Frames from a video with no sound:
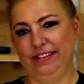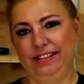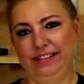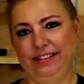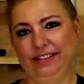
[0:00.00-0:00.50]

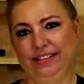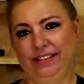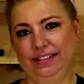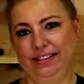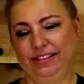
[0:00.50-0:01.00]

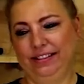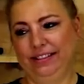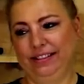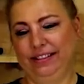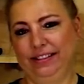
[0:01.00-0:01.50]

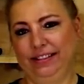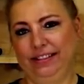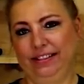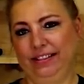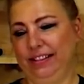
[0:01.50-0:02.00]
[no speech]